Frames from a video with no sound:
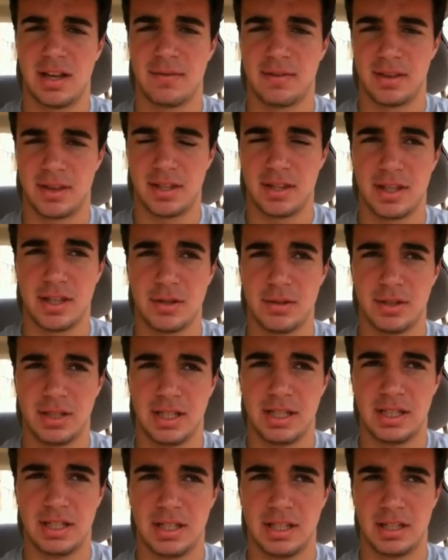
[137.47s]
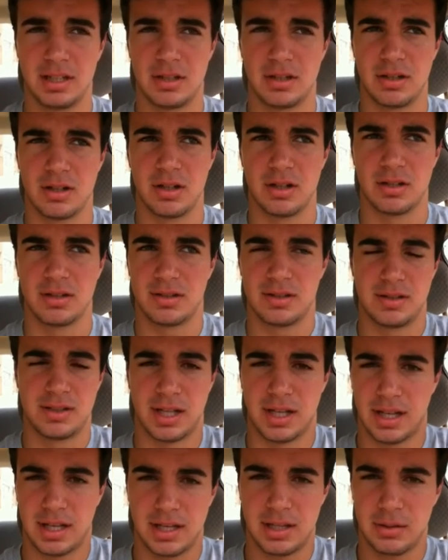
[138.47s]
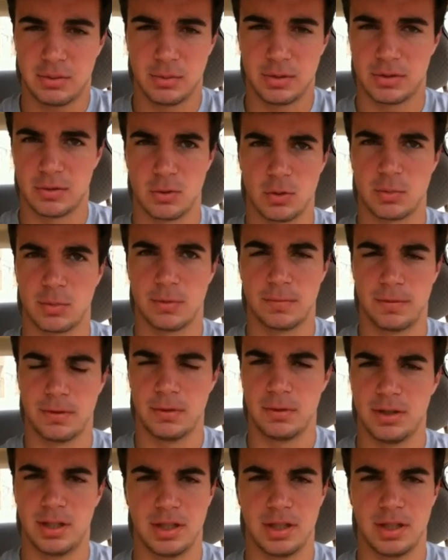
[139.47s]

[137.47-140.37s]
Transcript: everything that you need in your diet with normal food,